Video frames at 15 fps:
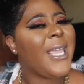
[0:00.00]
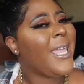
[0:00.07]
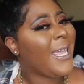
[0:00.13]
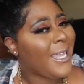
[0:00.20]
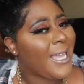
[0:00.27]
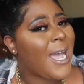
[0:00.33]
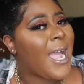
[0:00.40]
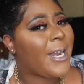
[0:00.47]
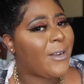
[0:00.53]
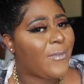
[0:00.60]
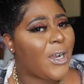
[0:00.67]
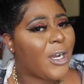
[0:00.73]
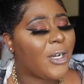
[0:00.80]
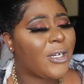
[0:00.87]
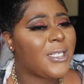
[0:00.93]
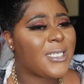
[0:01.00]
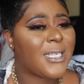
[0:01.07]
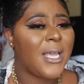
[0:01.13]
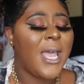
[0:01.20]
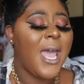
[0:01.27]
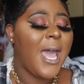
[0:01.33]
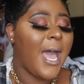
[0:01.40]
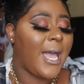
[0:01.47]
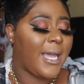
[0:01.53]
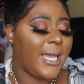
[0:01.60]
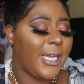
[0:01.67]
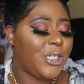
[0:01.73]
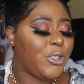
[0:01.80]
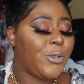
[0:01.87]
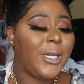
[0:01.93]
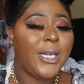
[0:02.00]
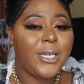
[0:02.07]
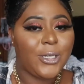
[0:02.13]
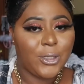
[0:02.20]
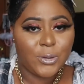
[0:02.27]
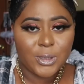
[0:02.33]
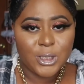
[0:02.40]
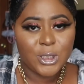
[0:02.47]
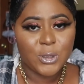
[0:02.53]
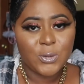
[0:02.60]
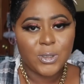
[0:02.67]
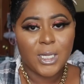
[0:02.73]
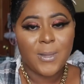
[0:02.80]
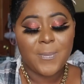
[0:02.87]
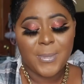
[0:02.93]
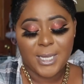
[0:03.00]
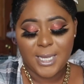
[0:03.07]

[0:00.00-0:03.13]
it kind of hurts. I guess you get used to it,